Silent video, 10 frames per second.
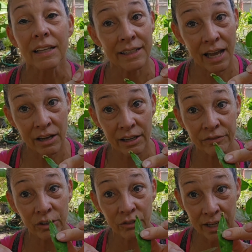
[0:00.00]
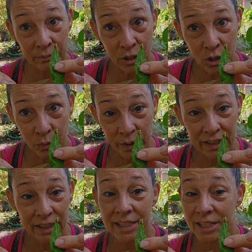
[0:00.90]
Now, if you've got a
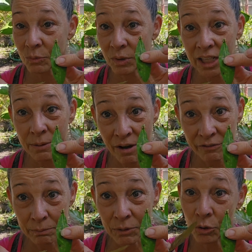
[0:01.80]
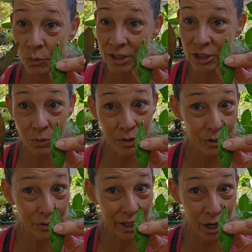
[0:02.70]
milkweed, he doesn't want to come off the milkweed to go
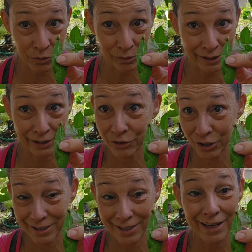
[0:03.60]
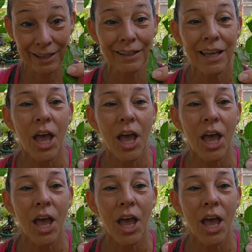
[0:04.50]
onto the oak leaf, just saying.